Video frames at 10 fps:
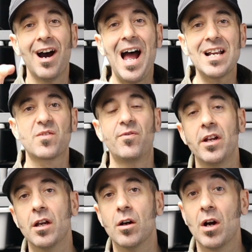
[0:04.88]
Last
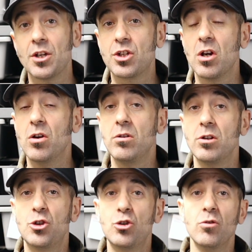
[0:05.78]
video I showed you
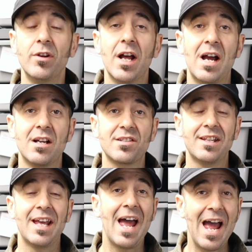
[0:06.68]
the juveniles
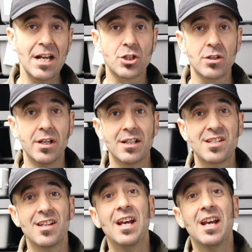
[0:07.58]
and the hatchlings.